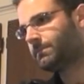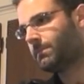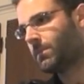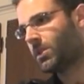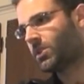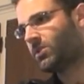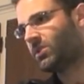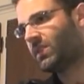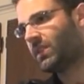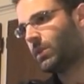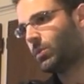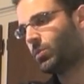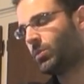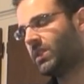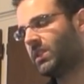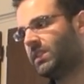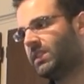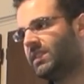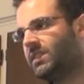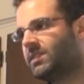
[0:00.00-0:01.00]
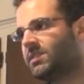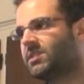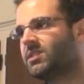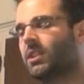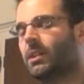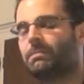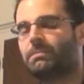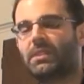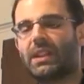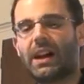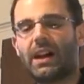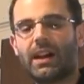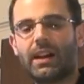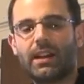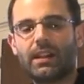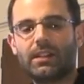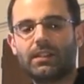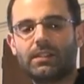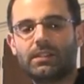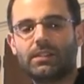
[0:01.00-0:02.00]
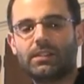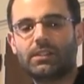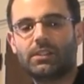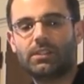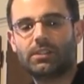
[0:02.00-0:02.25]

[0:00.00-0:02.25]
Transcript: but it's a really subtle,